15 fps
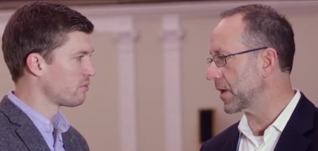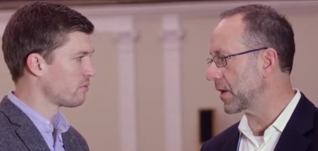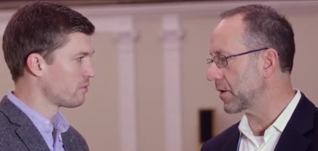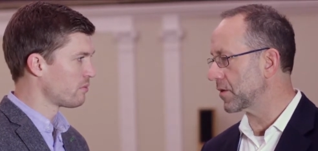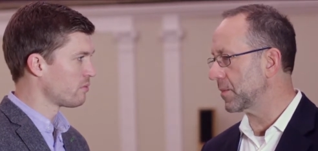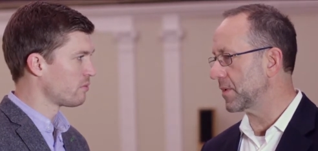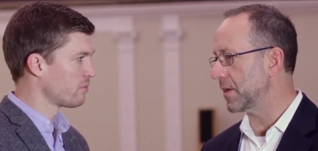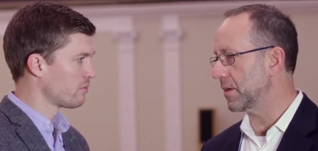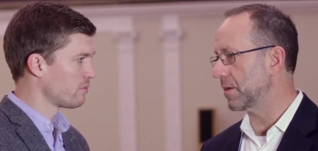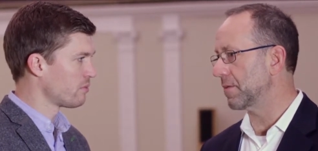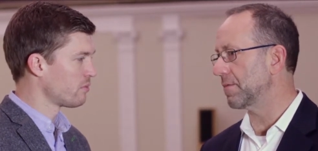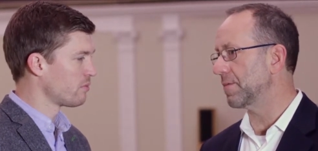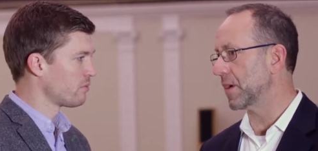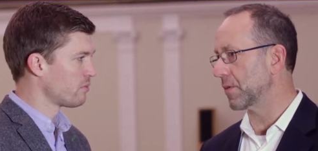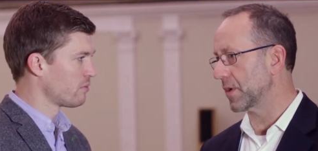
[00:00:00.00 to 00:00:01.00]
Speaker 1: needs to be
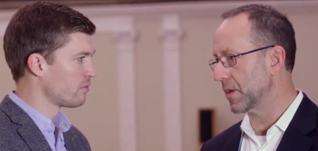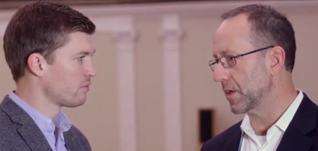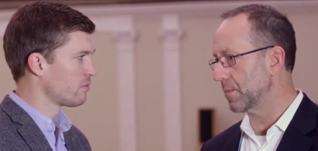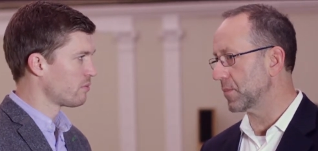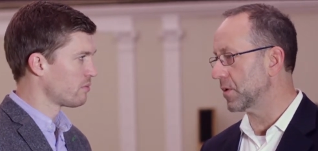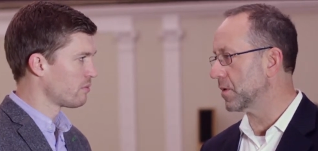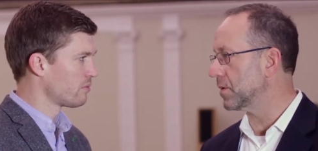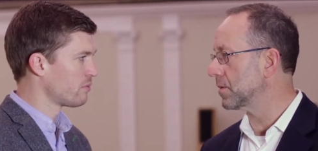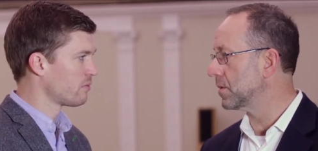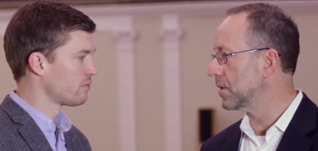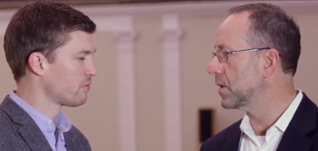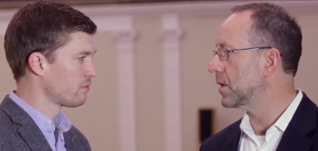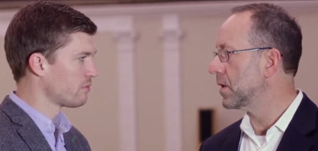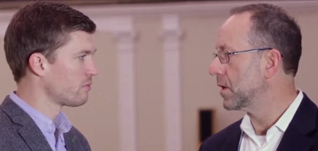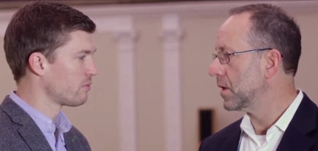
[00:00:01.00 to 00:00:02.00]
very nimble
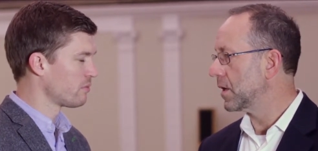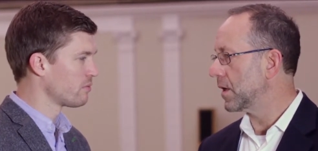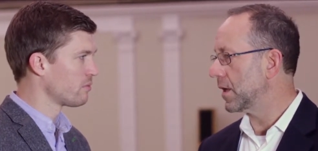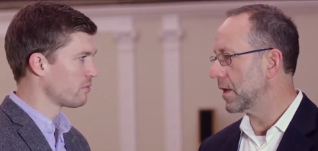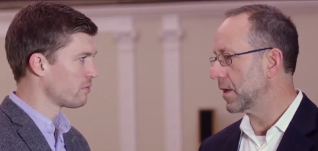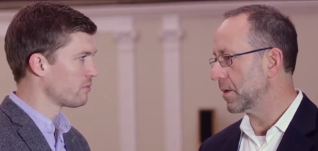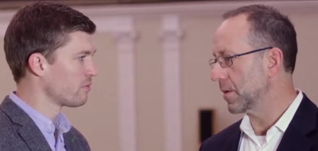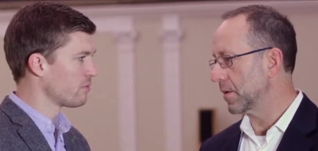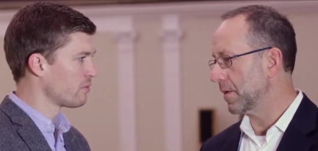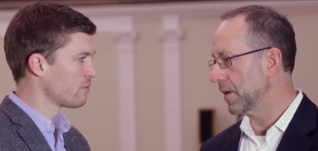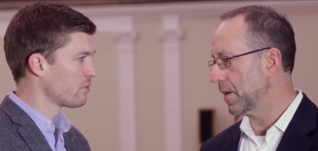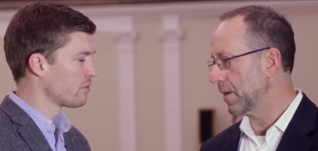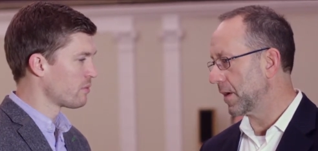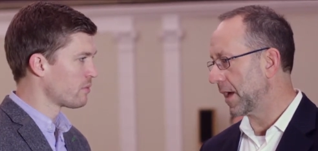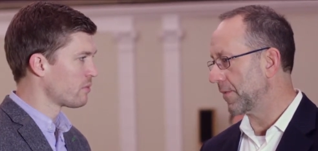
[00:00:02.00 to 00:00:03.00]
and
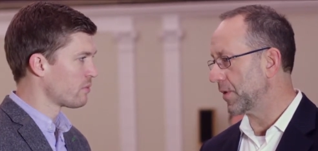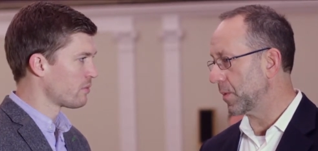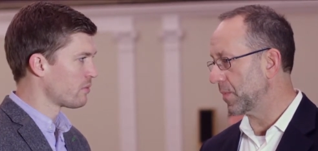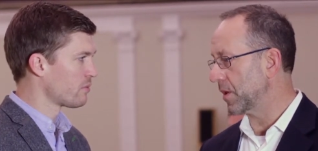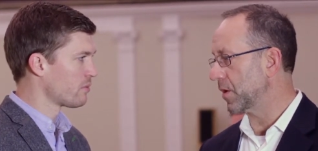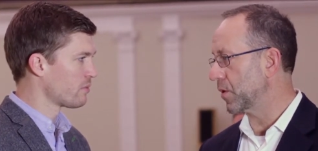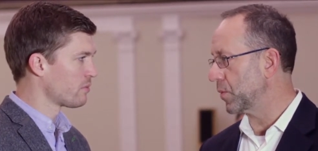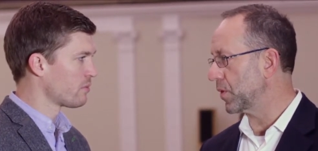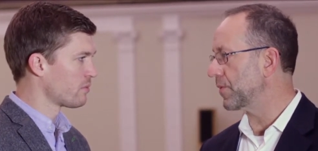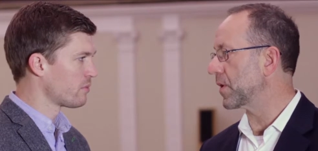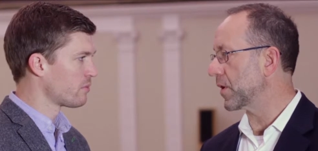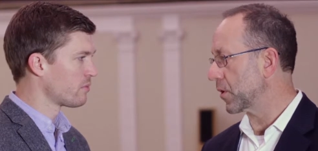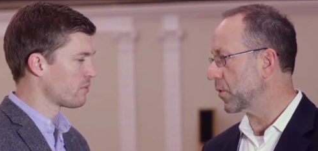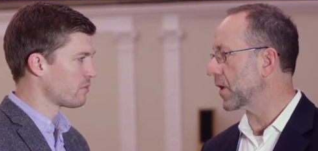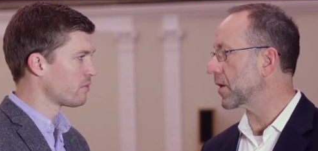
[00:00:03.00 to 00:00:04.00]
uh, have the ability to move
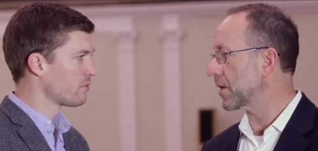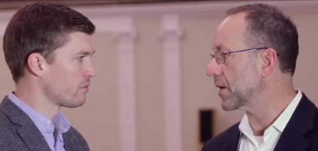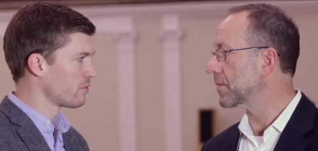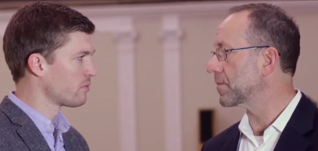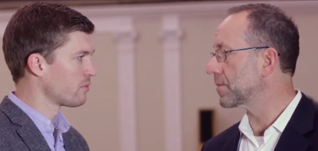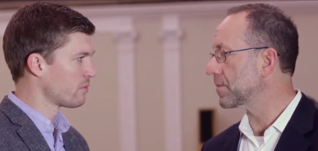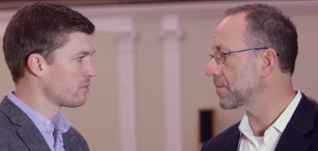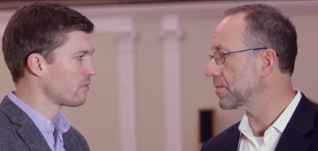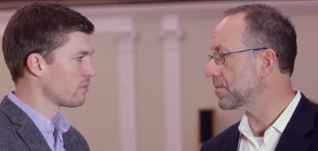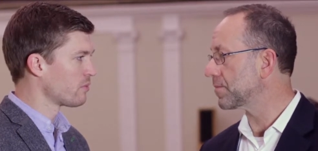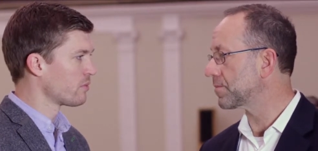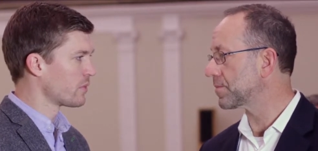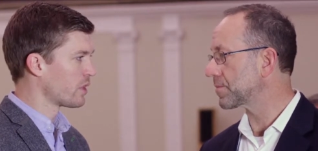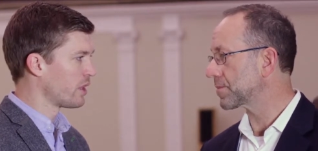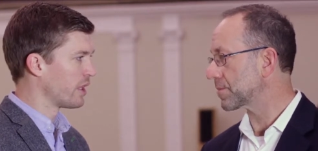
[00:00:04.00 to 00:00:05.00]
very quickly.
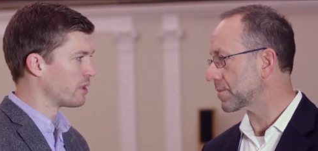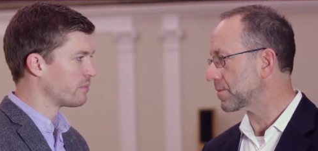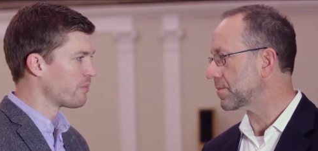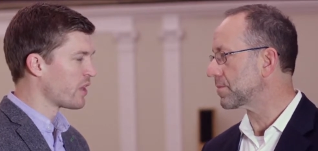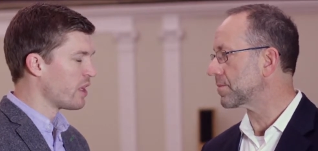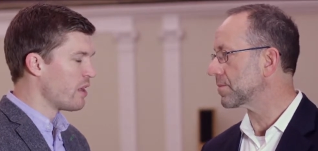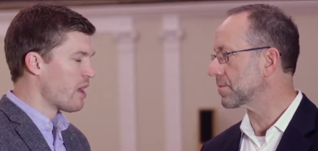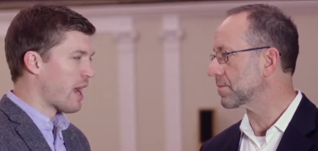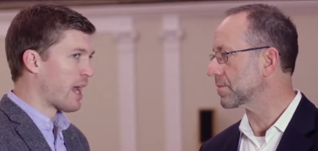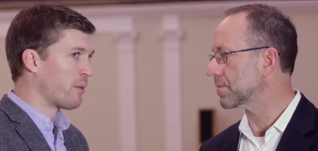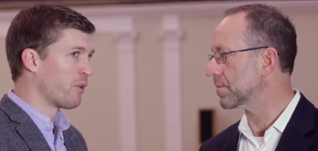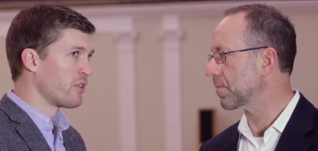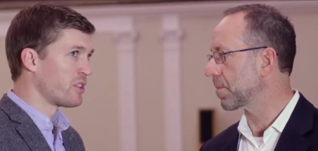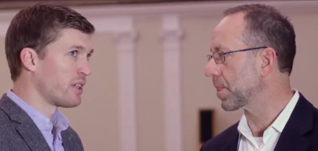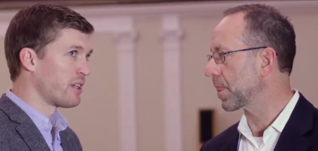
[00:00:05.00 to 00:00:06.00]
Okay. Um,
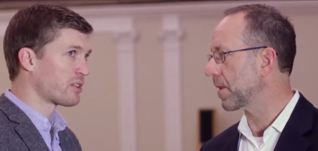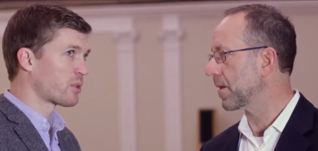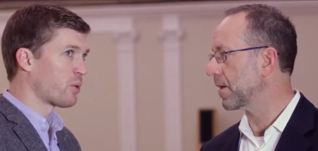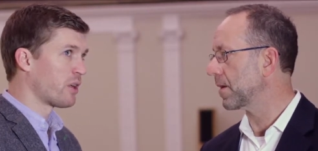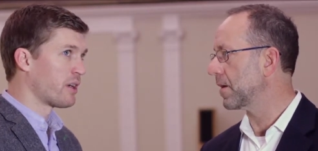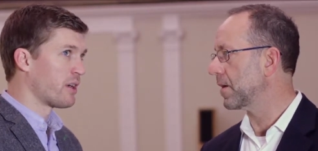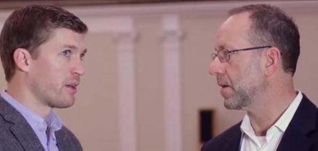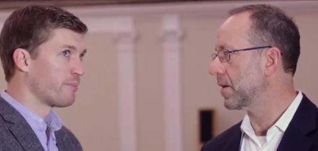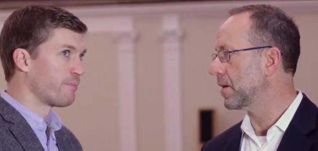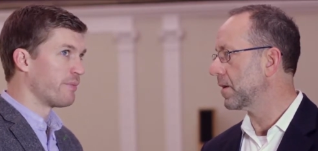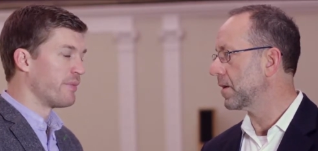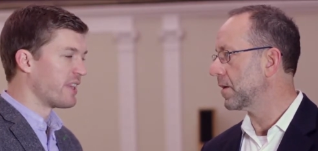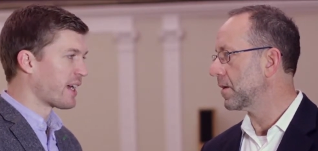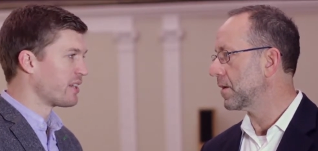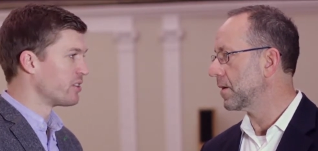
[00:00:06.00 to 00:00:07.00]
obviously,
Speaker 2: it's quite a
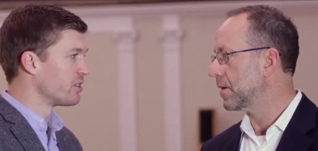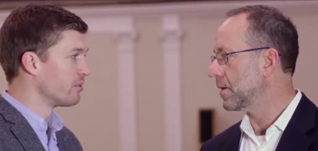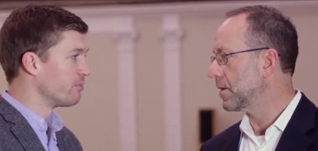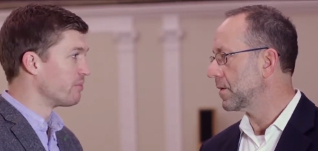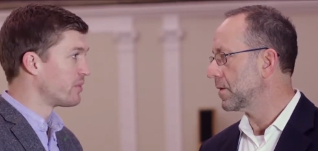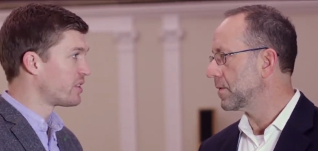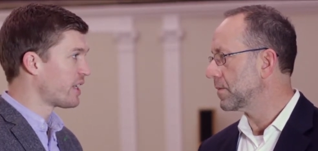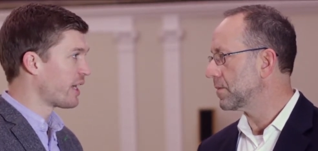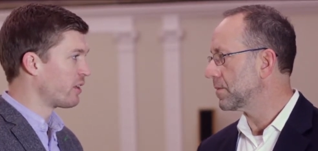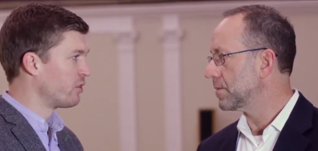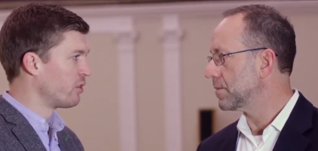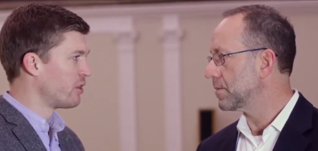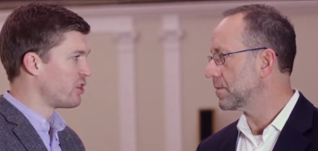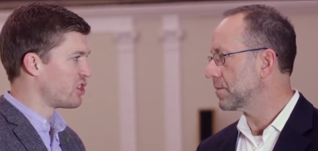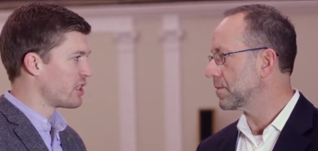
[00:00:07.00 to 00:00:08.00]
nascent
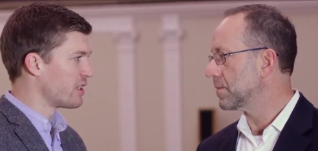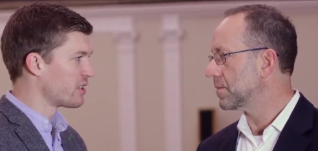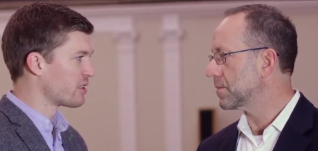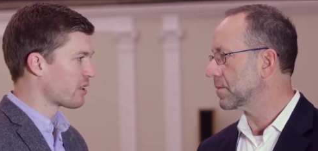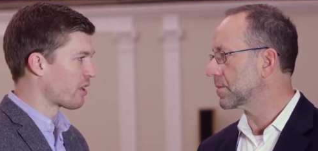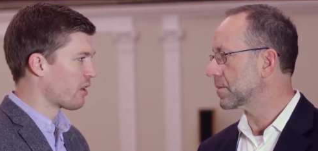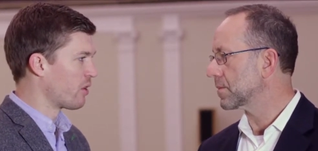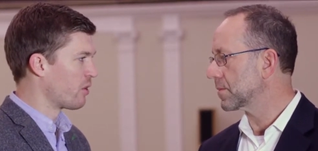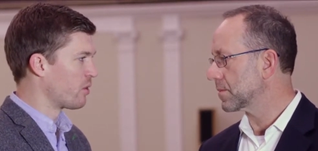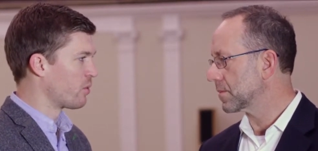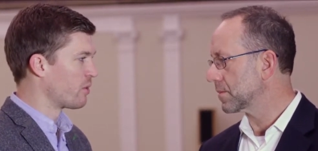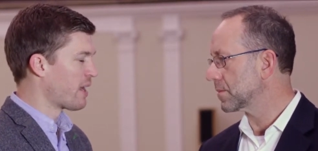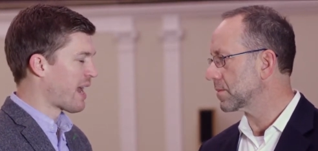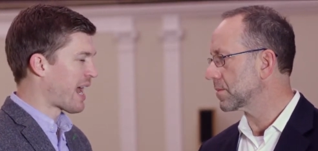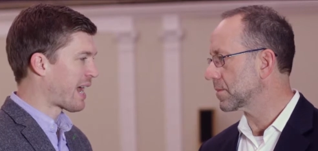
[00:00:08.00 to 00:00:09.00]
technology, so
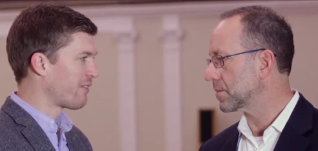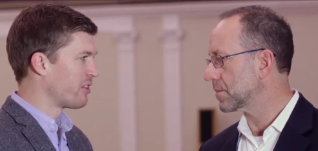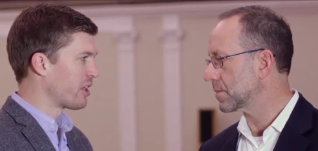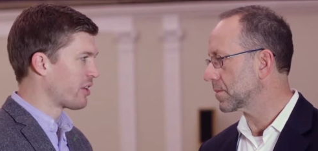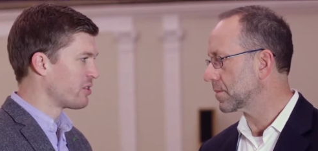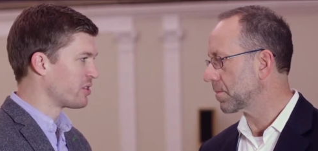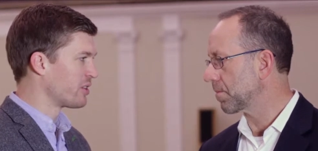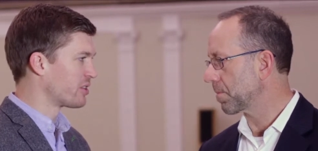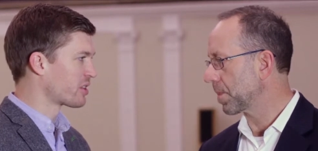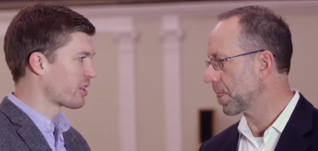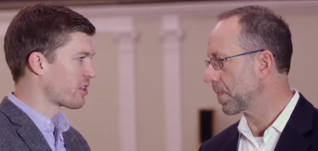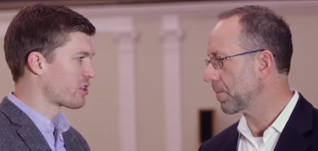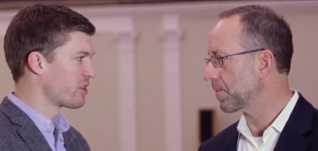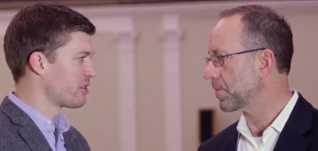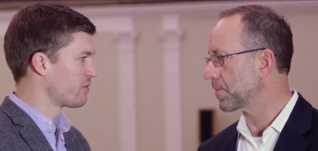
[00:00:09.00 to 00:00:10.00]
having those
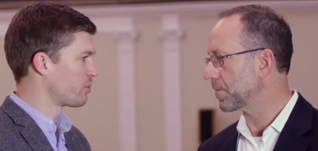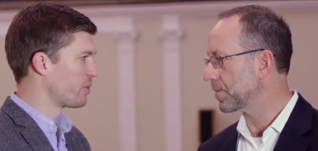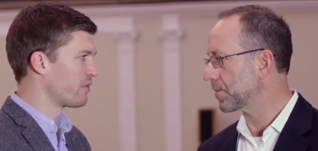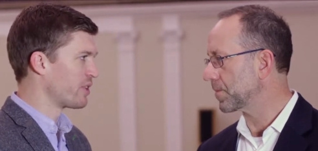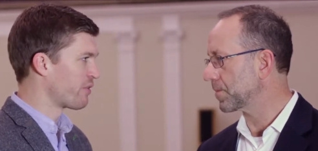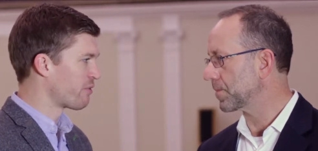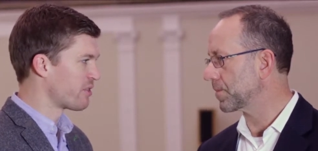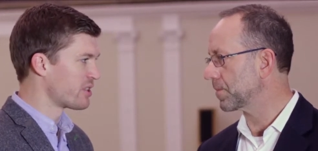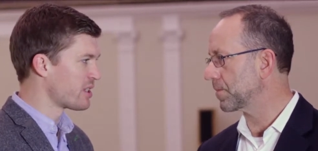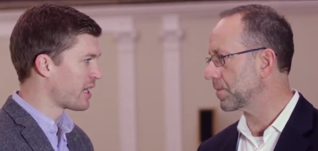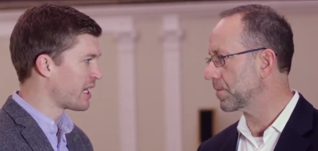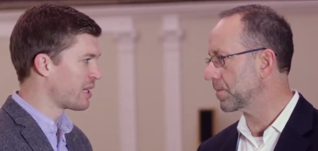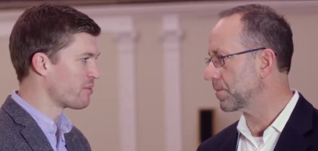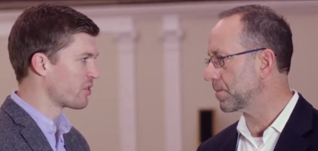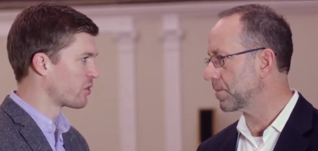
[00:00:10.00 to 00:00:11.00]
discussions with different
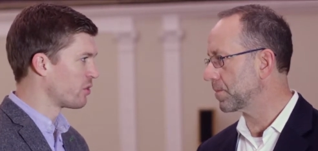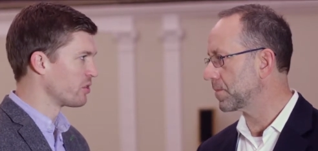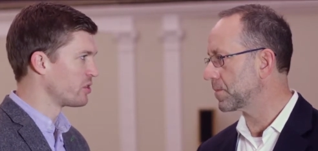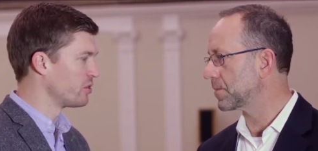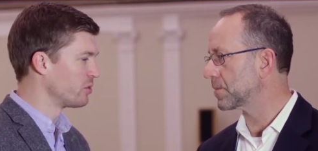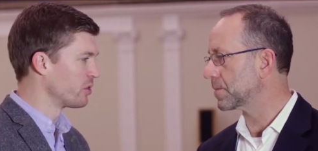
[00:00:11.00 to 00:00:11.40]
teams across the